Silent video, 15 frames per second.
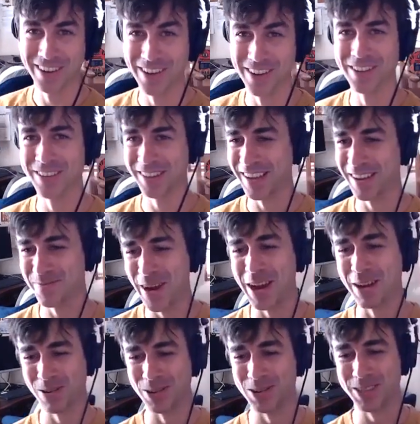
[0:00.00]
No, it was like
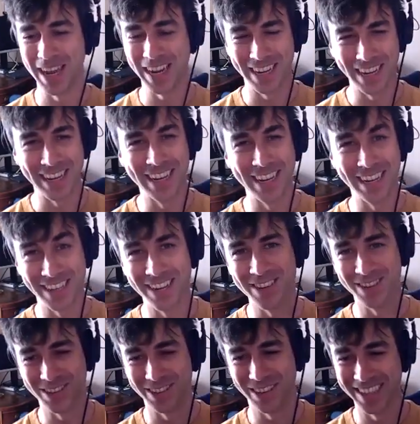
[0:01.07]
Mike wrote Sidekiq. He
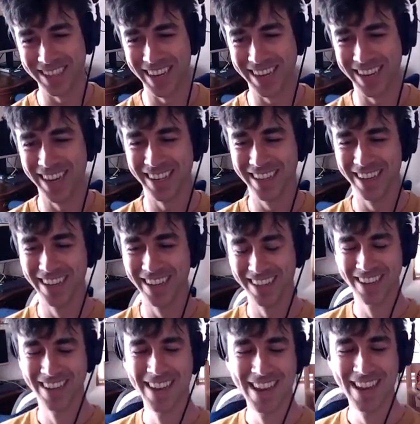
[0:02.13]
continues to write Sidekiq,
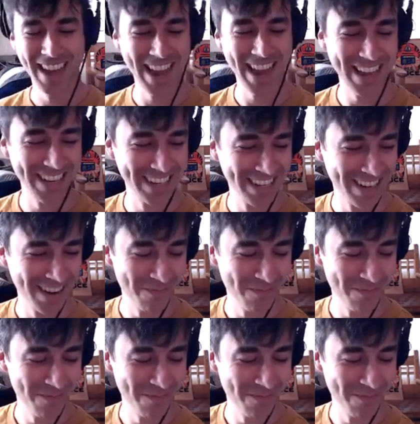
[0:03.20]
and